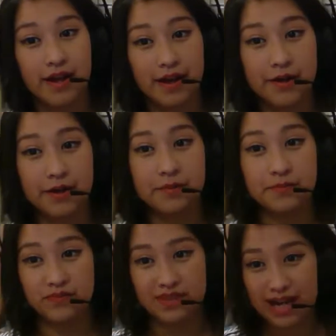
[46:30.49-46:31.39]

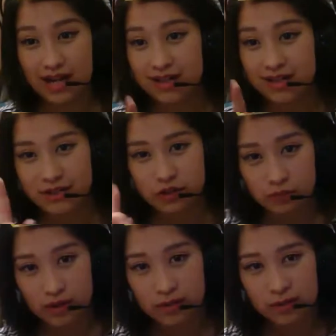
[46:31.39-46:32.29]
Yeah. So
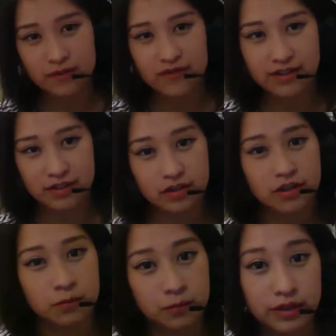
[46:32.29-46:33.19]
Rate My Professor.
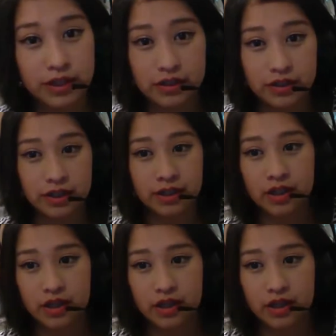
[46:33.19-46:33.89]
It's really good.